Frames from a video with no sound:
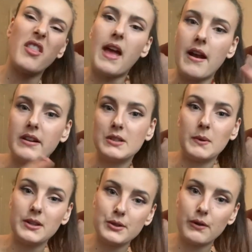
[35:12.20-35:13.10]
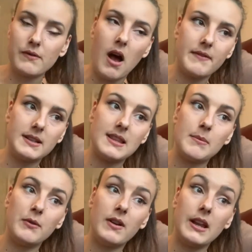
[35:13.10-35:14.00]
other areas we can sort of cover so that'd
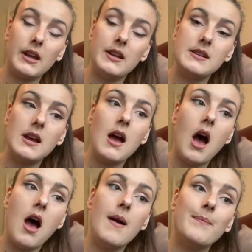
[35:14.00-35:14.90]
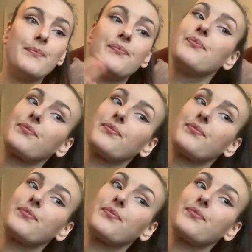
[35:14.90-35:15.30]
be really good um,